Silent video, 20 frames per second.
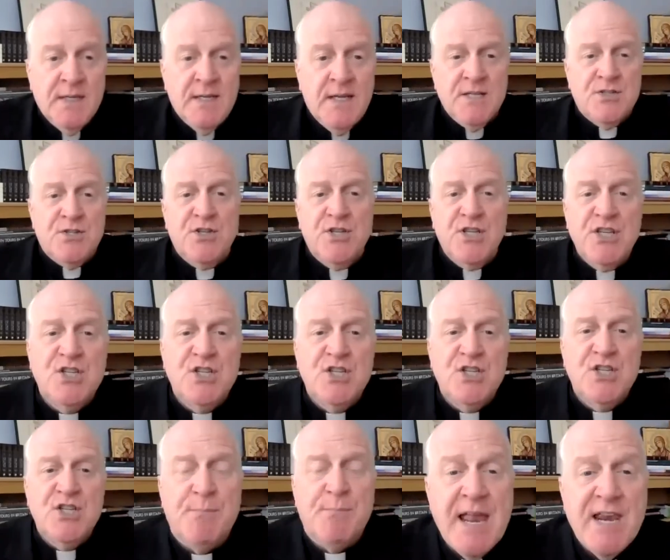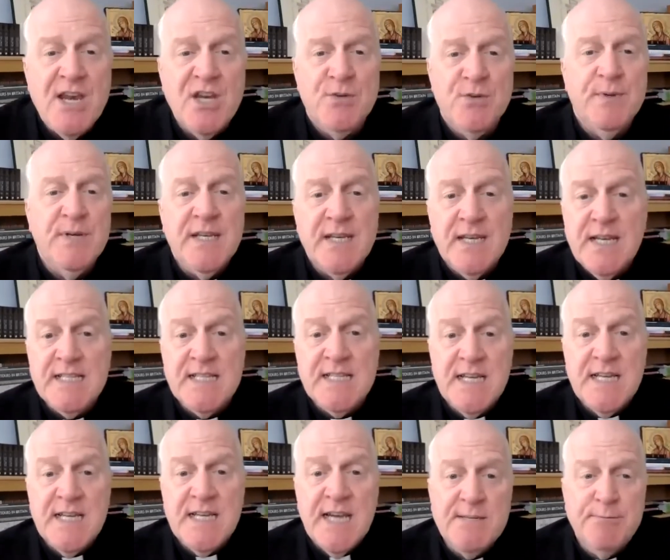and strategic management and is
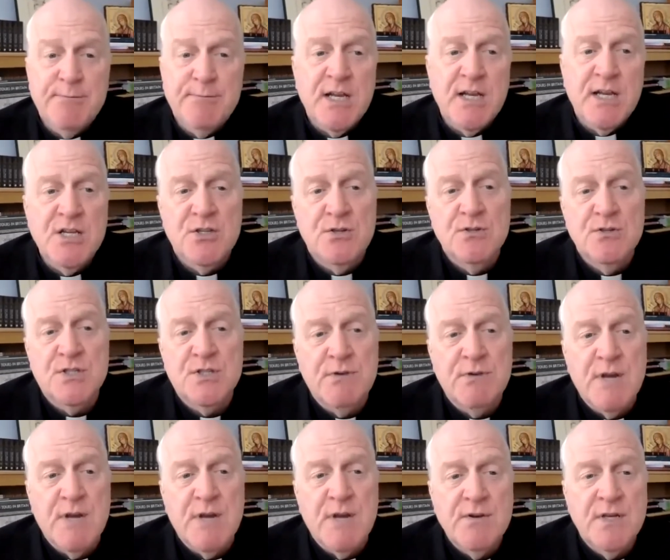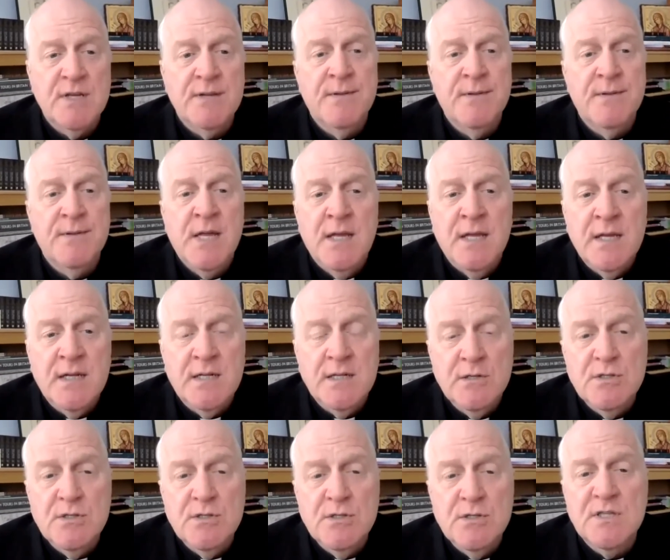an expert on issues surrounding
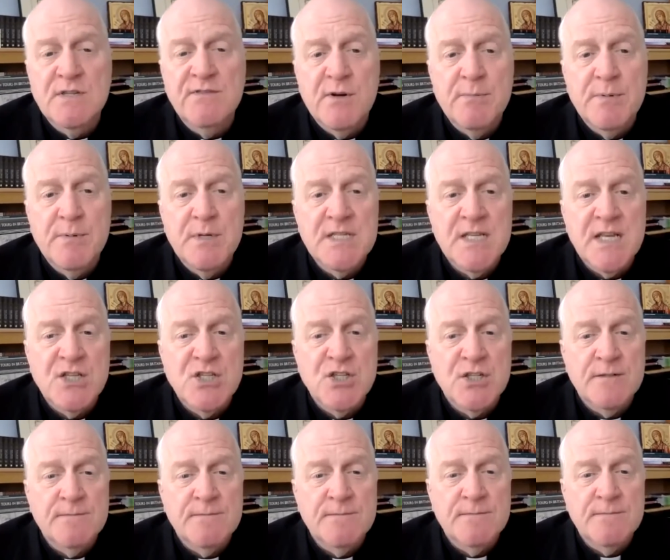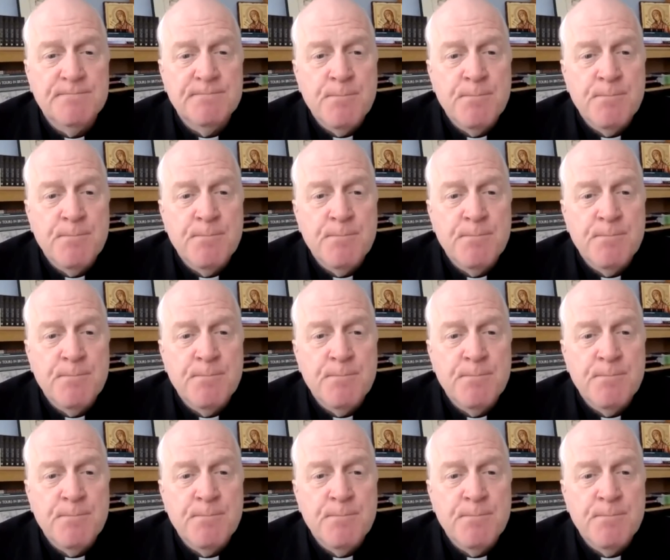inclusive urbanization.